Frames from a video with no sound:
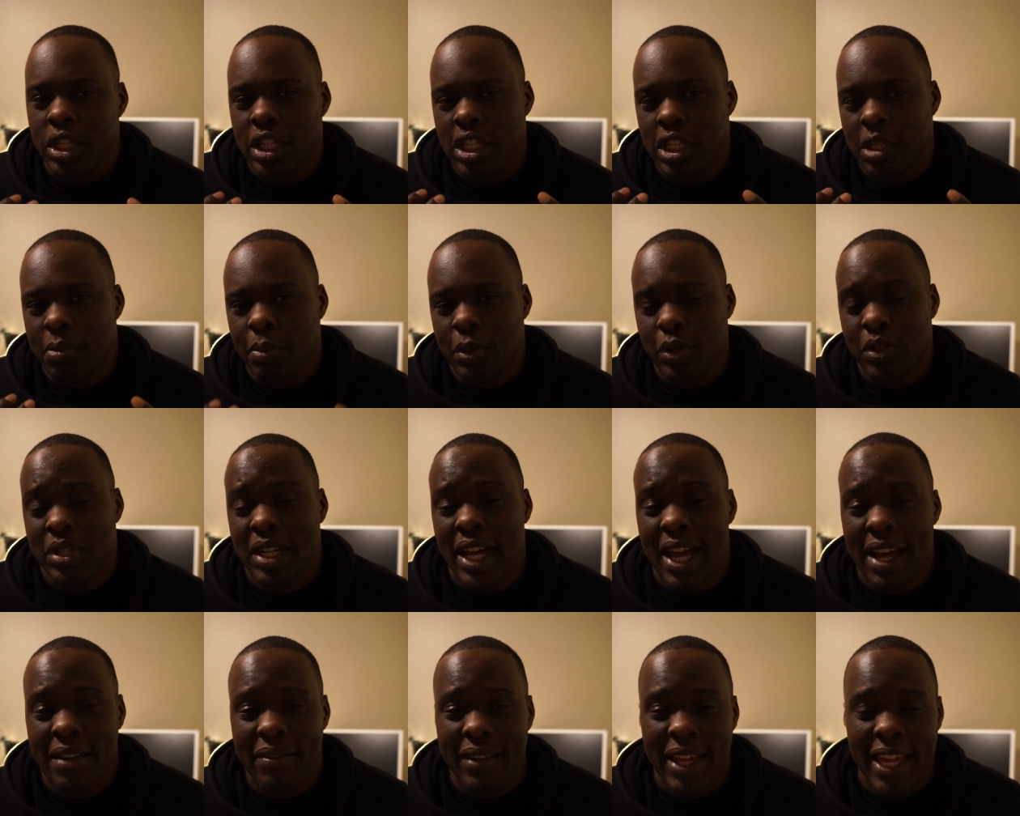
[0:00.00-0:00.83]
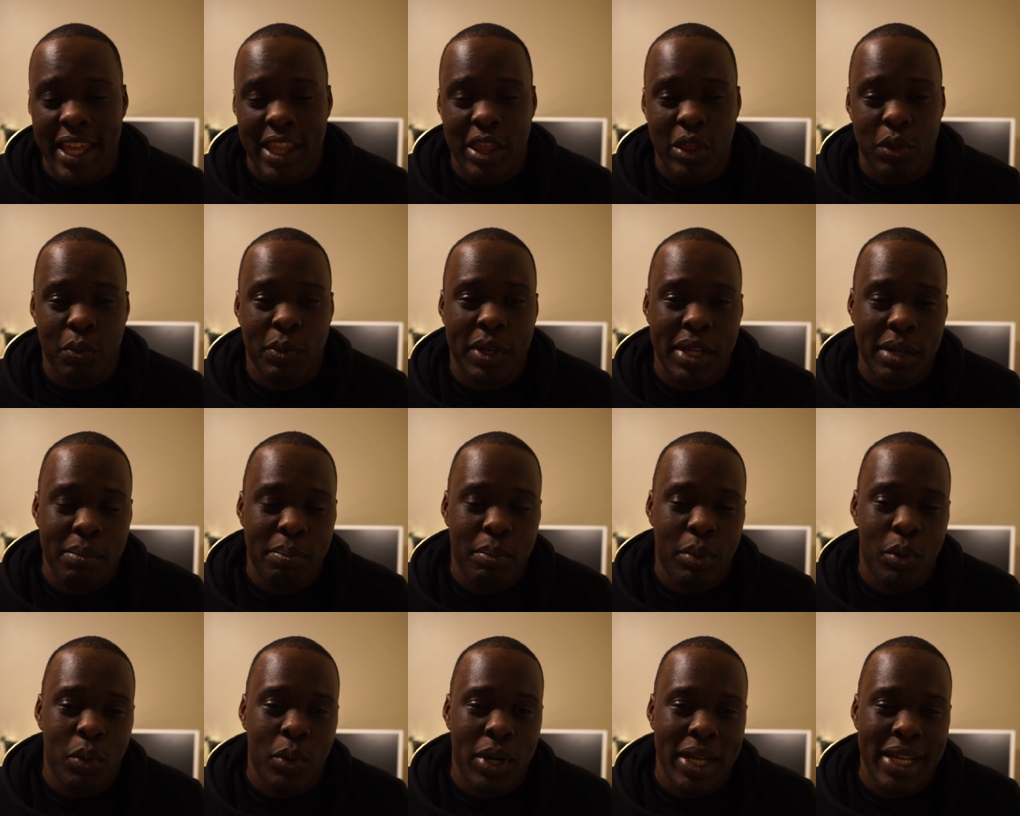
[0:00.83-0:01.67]
is supposed to have a three
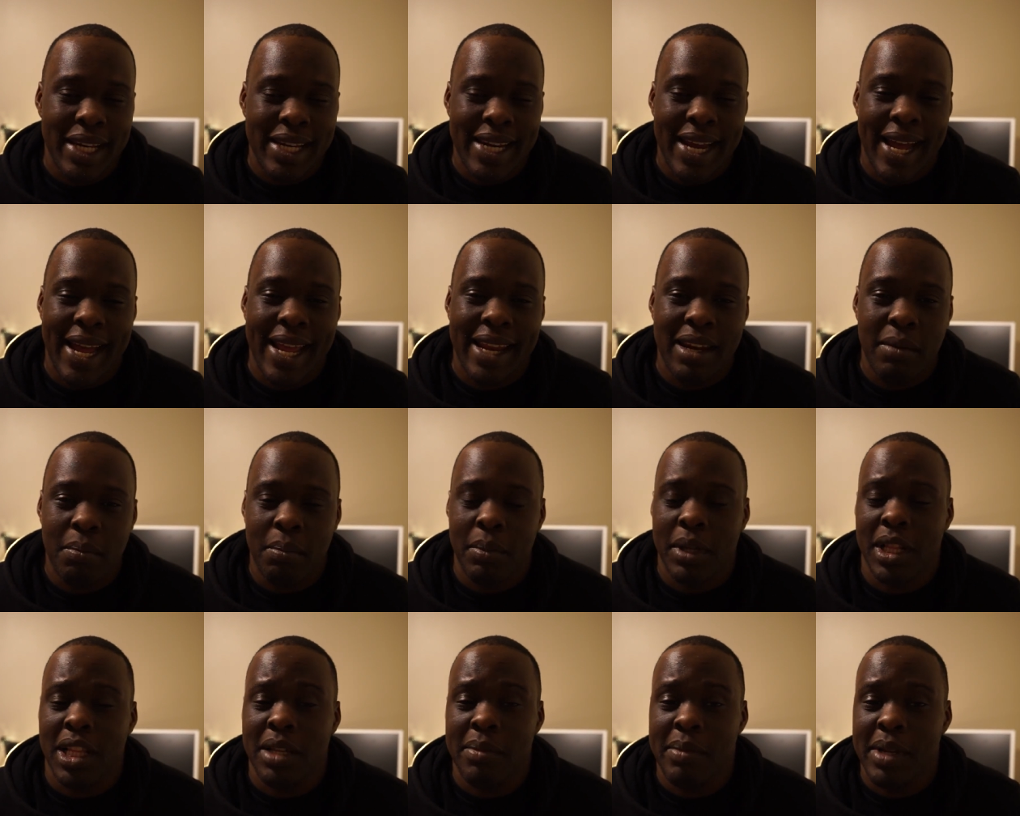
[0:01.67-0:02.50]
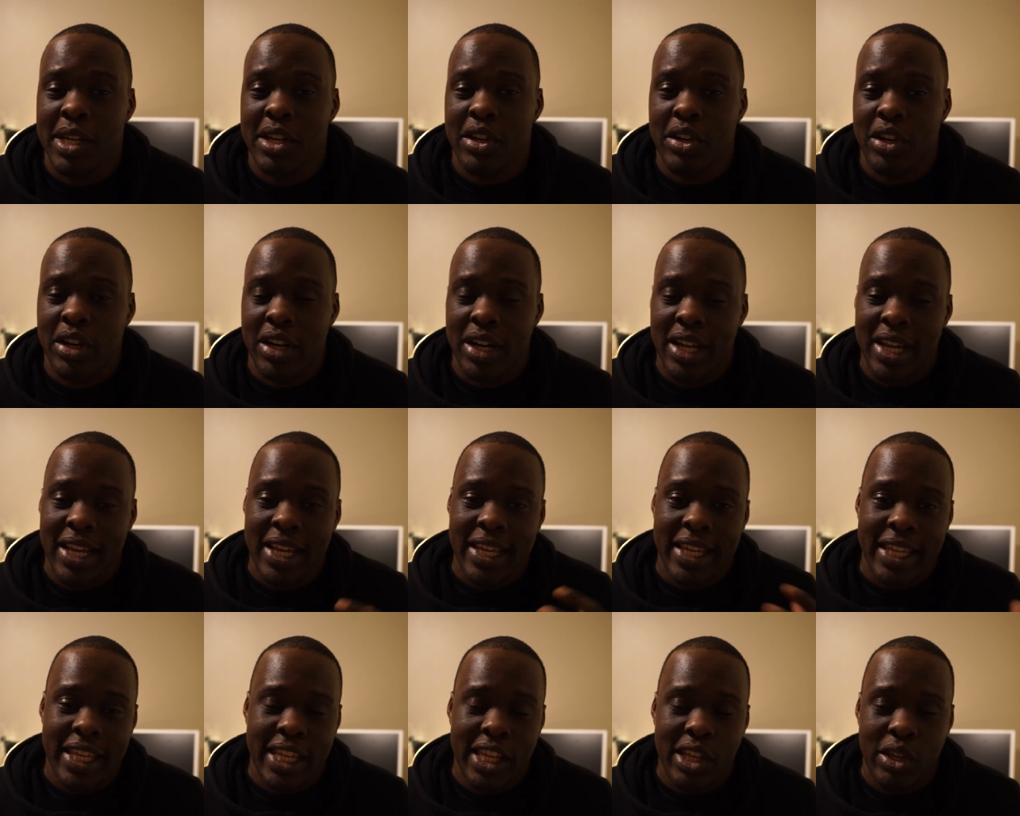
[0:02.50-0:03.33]
point nine millimeter
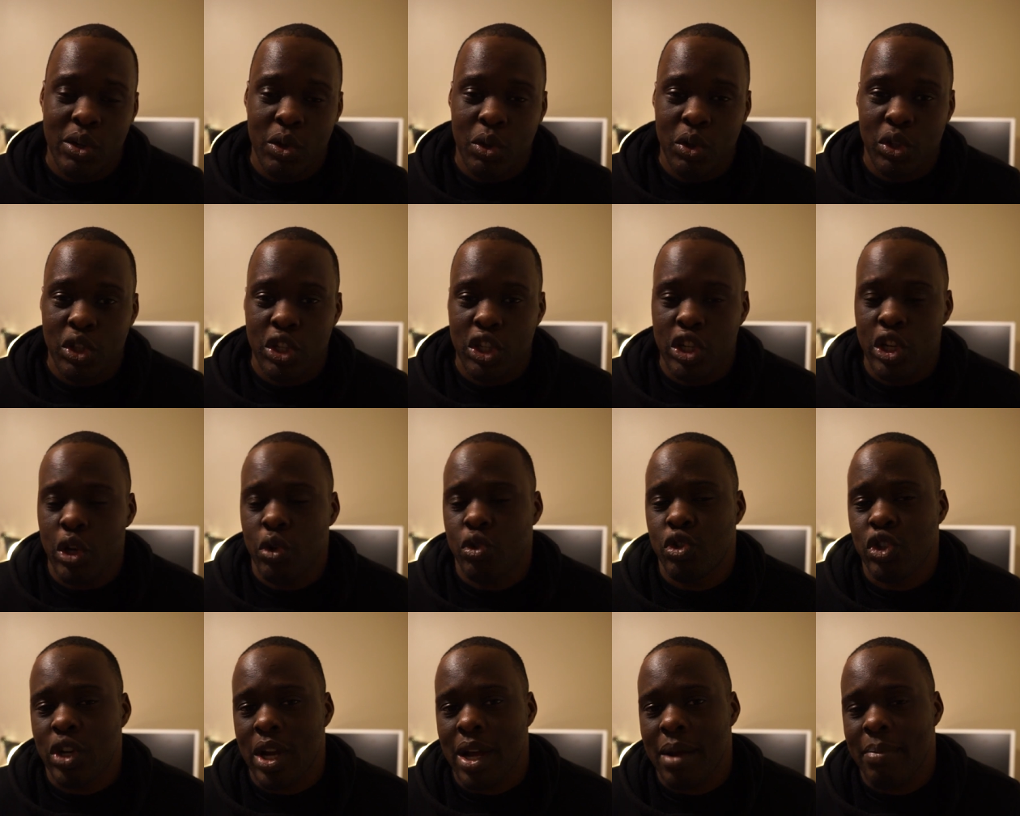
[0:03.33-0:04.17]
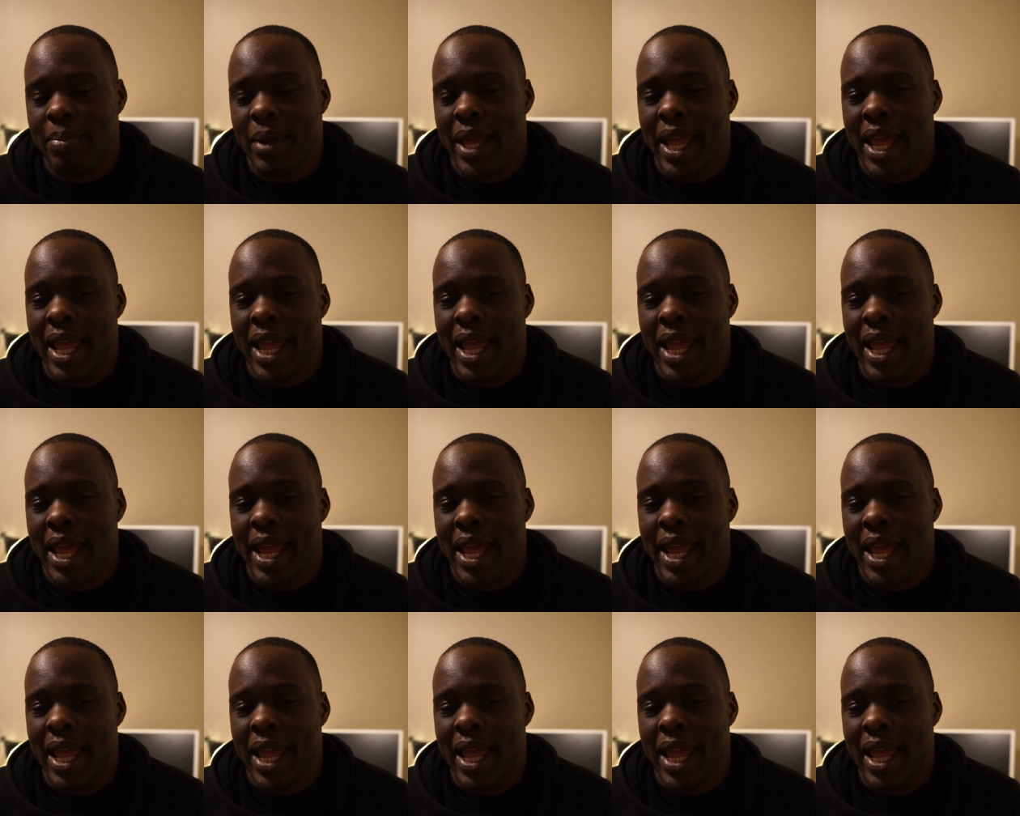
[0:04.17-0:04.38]
heel to toe drop.